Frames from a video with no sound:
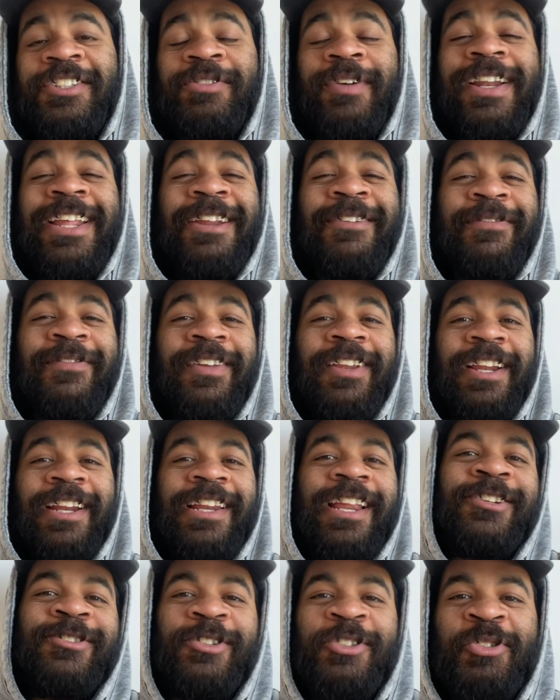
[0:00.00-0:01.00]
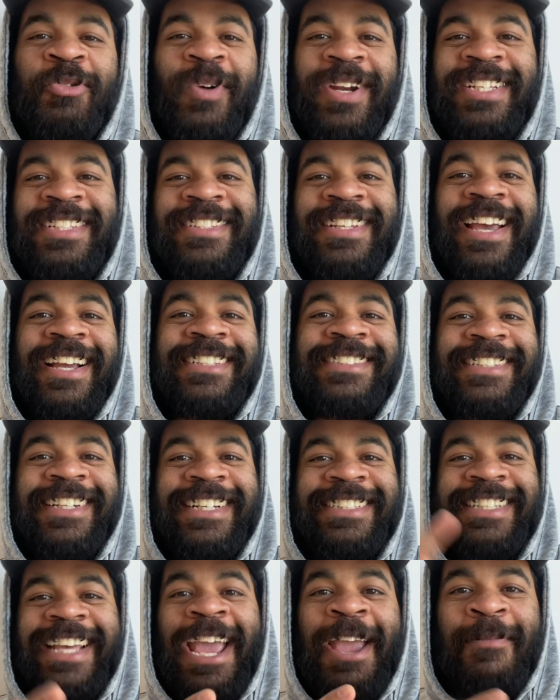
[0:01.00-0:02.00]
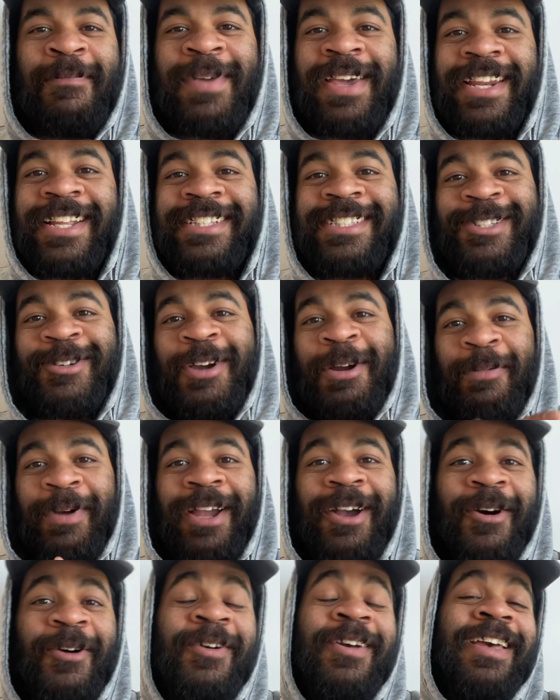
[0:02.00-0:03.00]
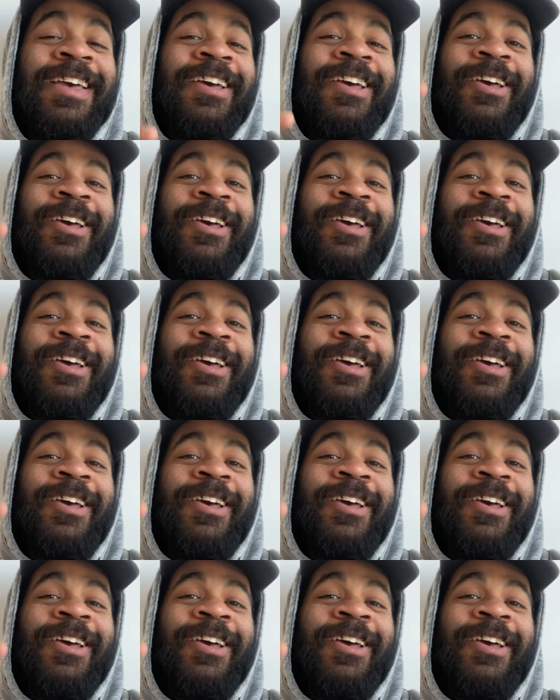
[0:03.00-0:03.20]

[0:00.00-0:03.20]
So I need to fill in an extra 20 seconds to get to 8 minutes. So here we go.